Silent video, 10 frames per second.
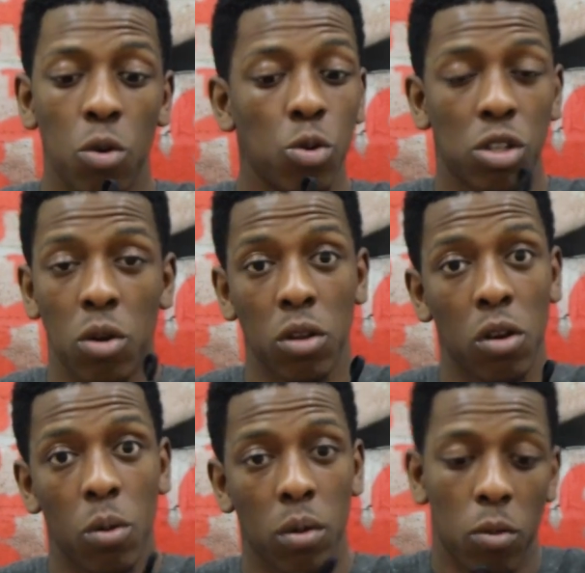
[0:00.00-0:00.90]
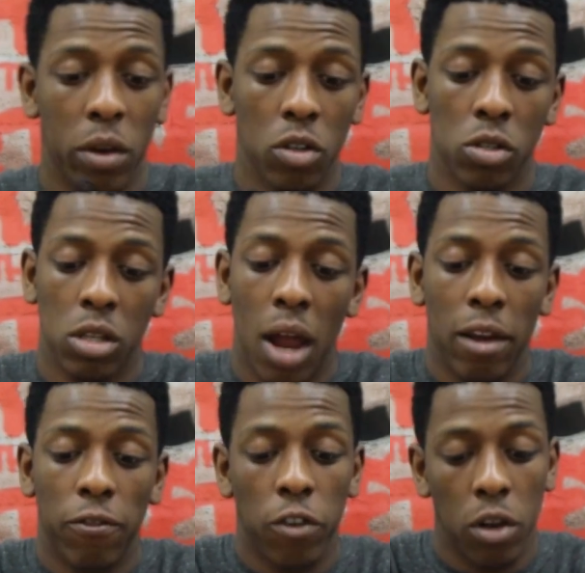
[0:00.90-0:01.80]
also, you know, when you're
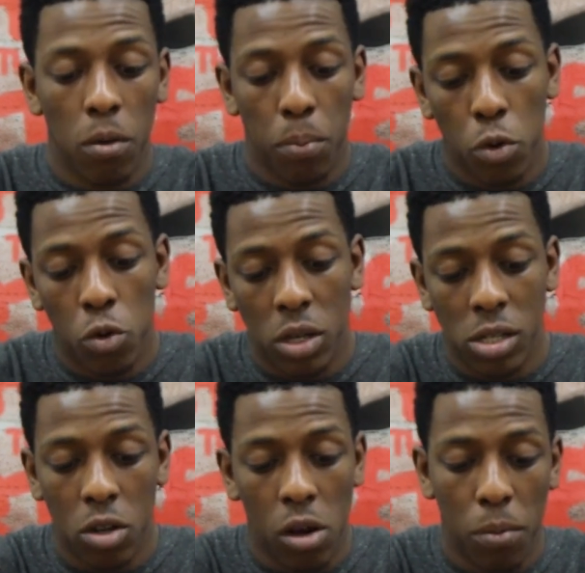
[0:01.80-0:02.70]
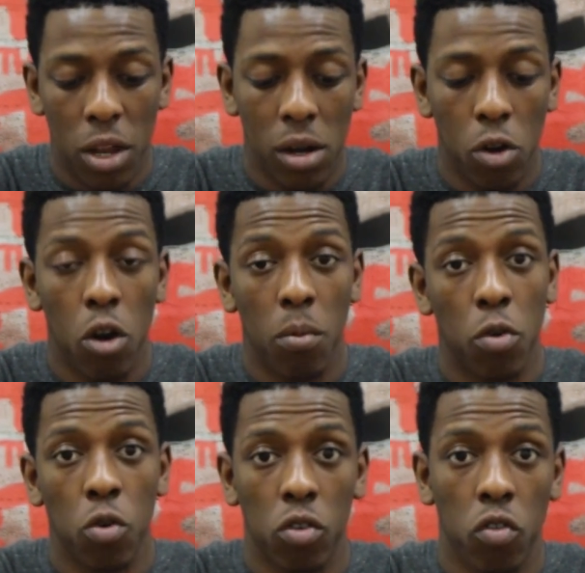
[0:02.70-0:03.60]
side footing the ball, there's going to be a lot
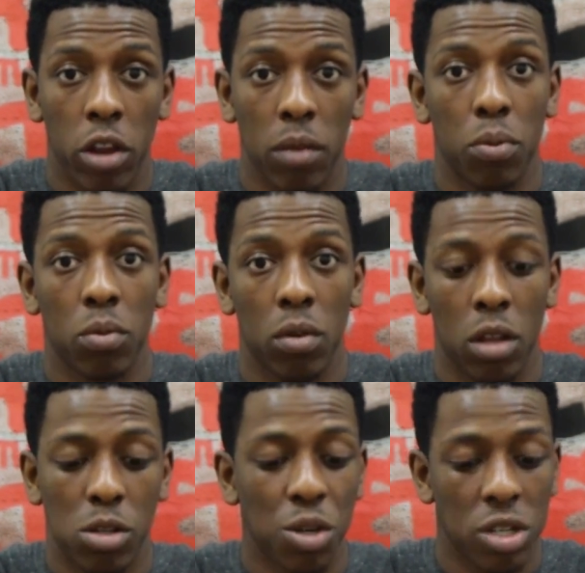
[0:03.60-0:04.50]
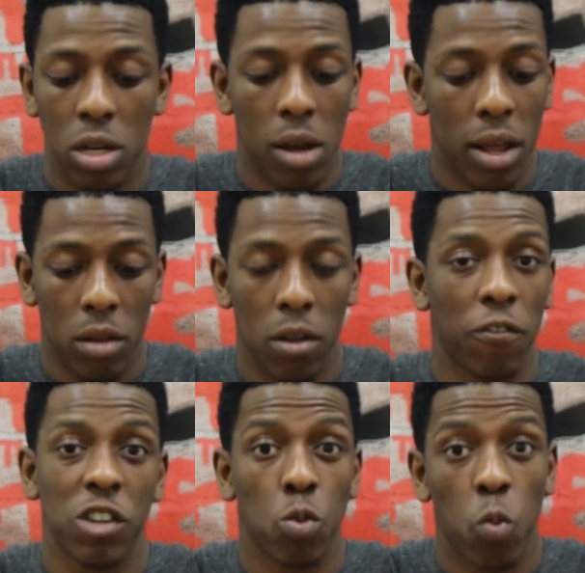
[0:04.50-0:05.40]
more grip, especially like if
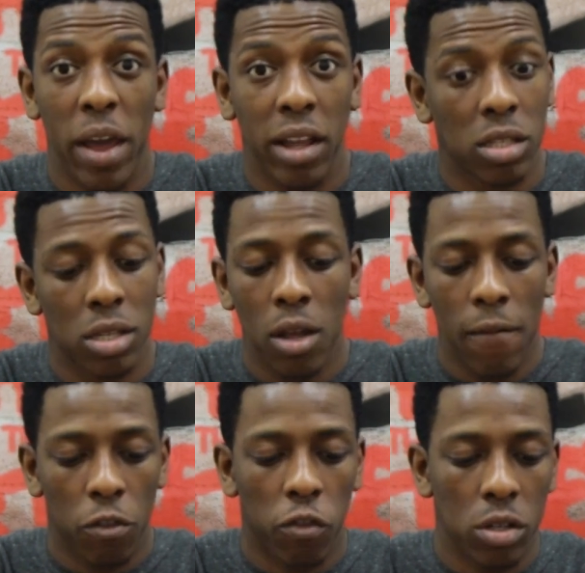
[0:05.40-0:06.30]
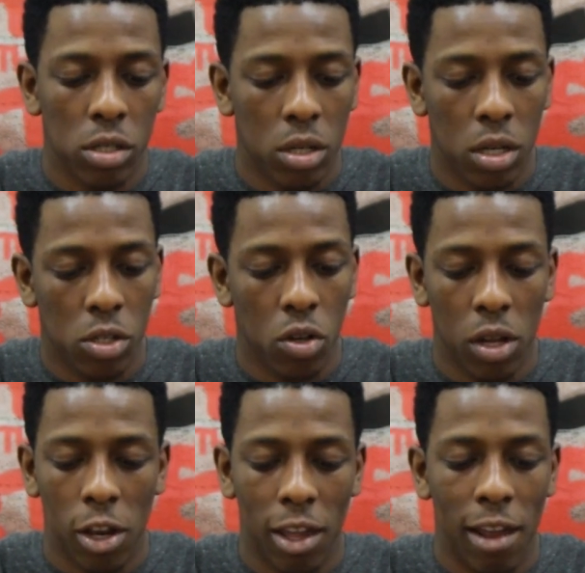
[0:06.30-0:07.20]
it's wet, for instance. You're
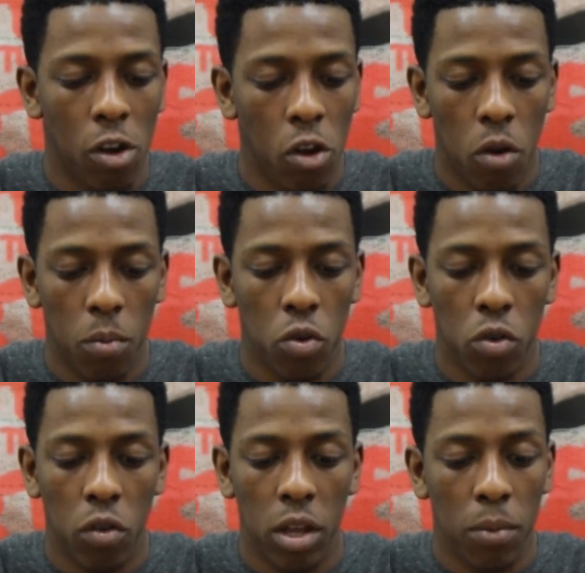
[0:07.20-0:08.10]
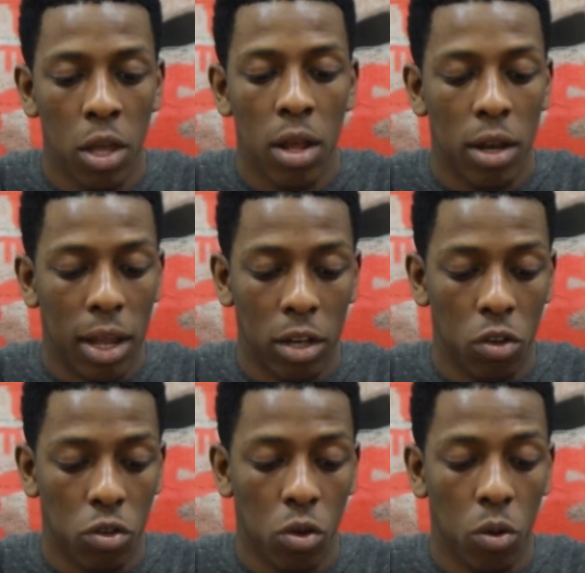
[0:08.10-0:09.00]
going to get a lot more grip than
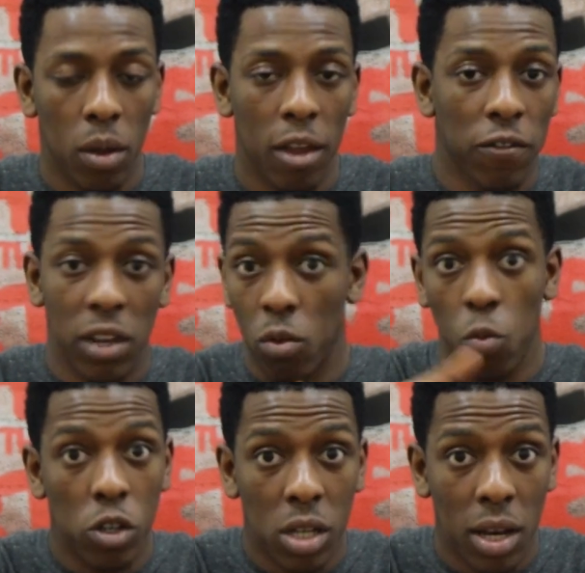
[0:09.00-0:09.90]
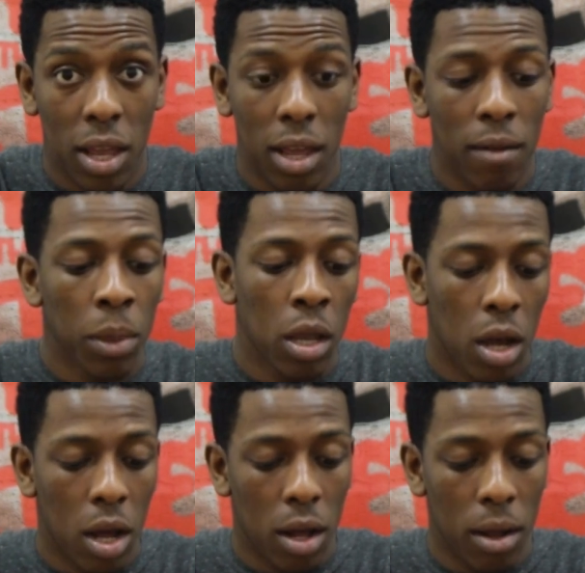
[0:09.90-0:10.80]
you do if it wasn't there.
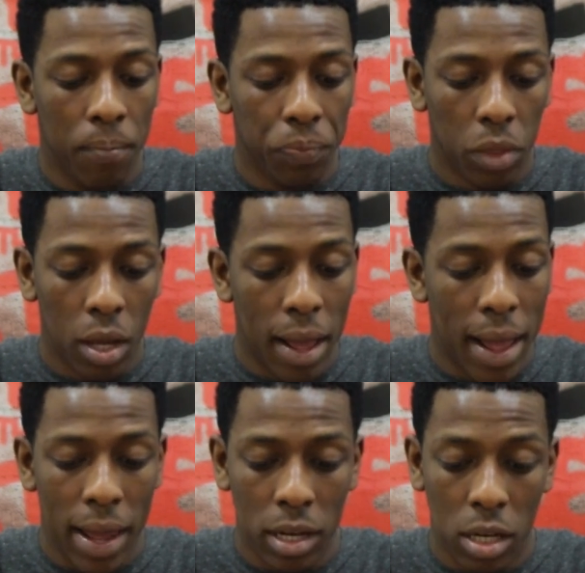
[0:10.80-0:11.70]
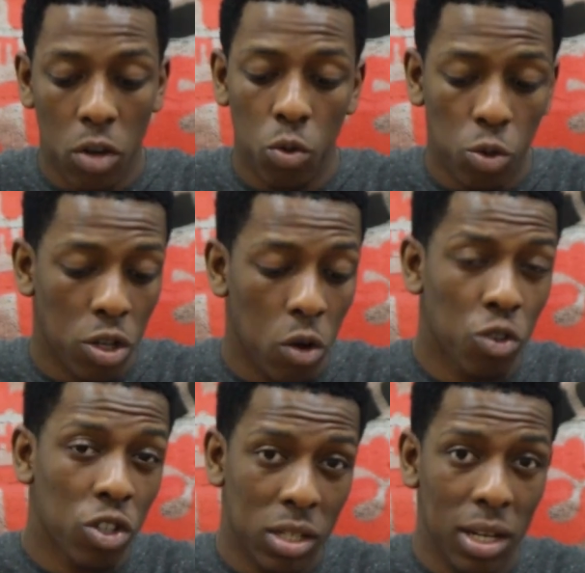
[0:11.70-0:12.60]
And also,
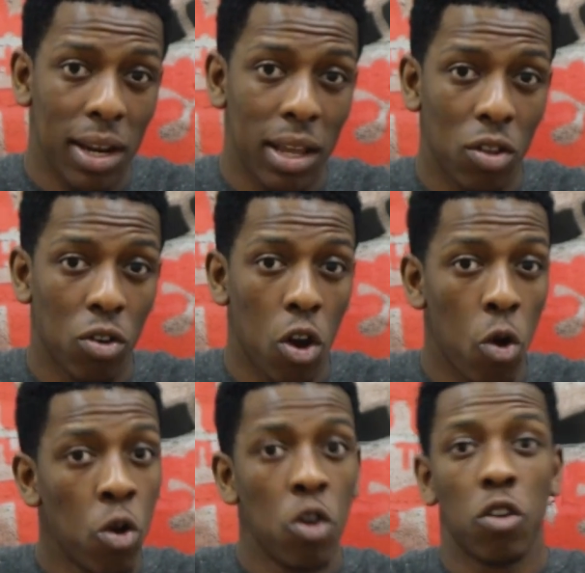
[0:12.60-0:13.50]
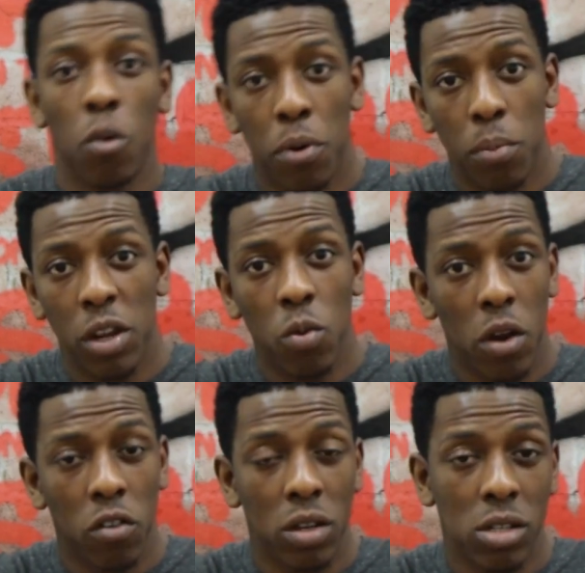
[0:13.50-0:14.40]
just to let you know, you're probably wondering,